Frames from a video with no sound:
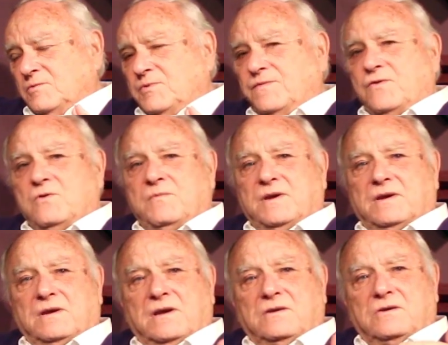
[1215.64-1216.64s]
You're
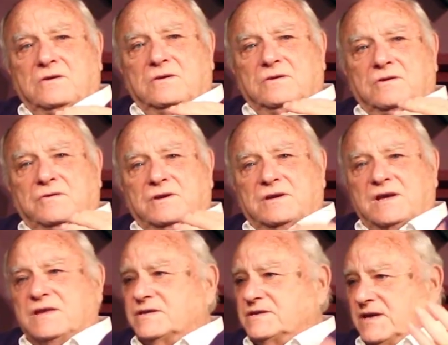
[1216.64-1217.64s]
performing and you're in
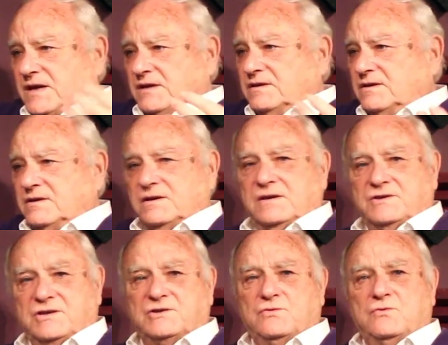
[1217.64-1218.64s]
another state.
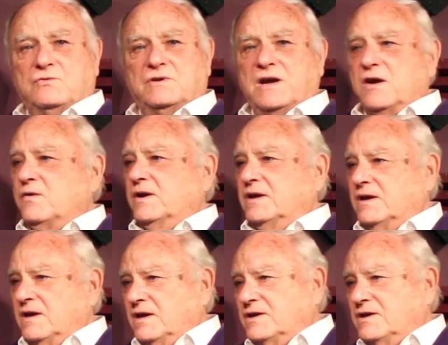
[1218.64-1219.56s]
It's just all going.